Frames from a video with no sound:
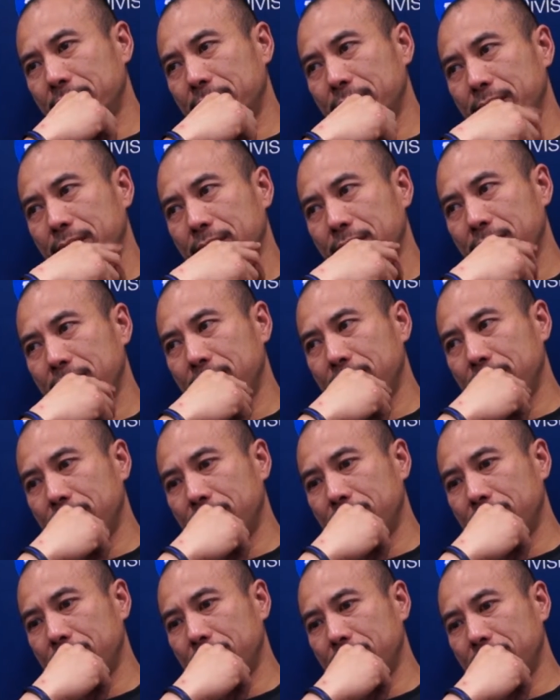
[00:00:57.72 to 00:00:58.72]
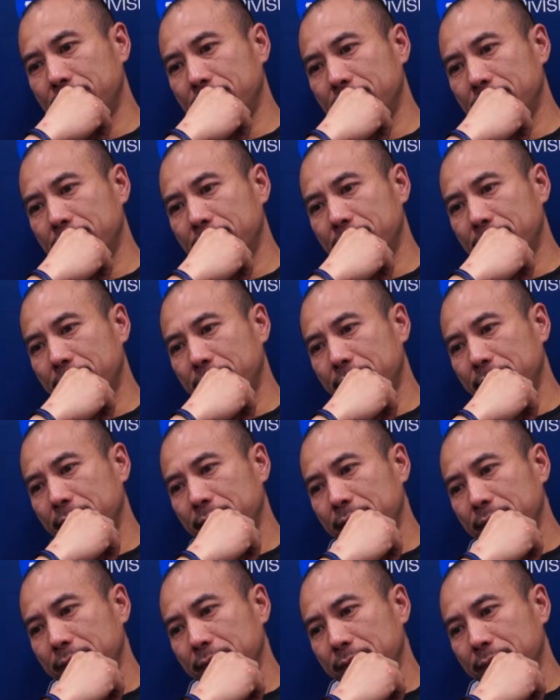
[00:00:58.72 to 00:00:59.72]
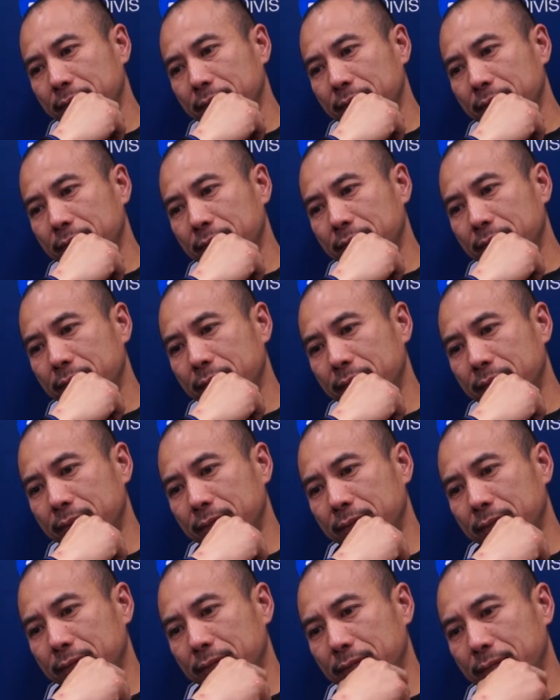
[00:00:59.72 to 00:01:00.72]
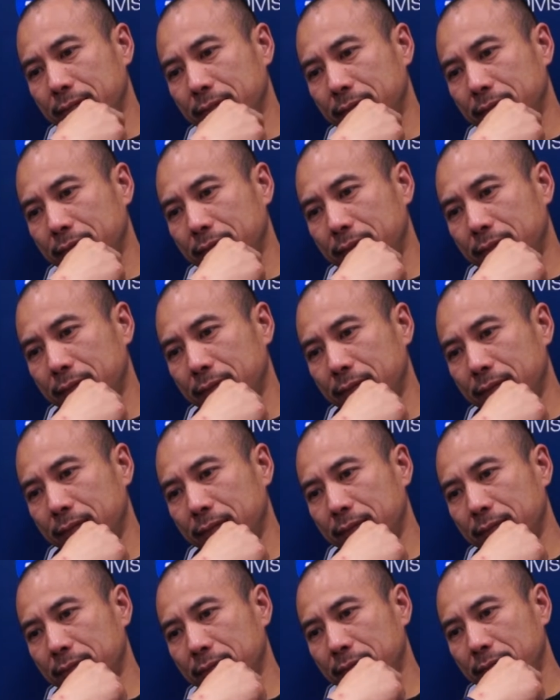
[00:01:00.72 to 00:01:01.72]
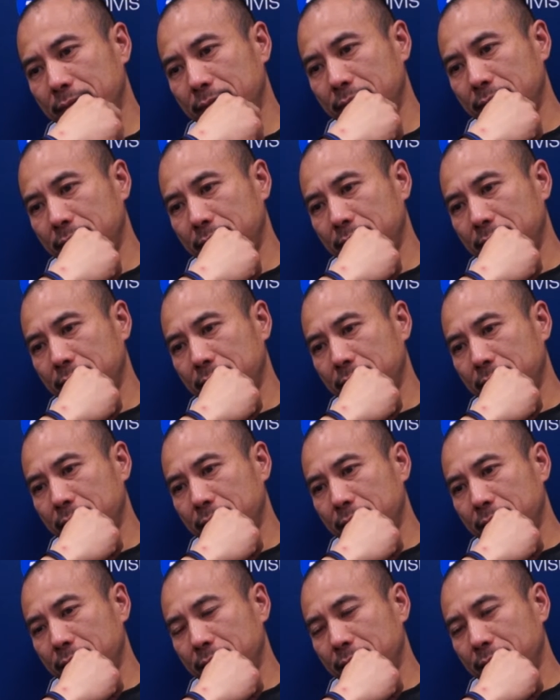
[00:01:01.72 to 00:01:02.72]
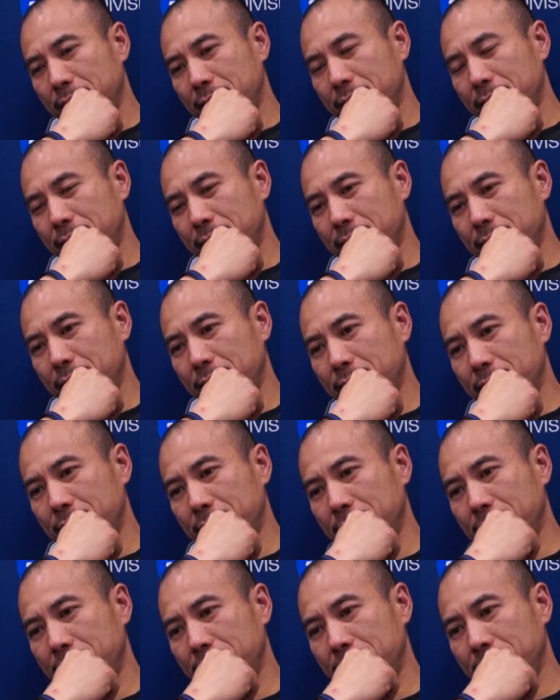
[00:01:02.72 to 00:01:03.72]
(not speaking)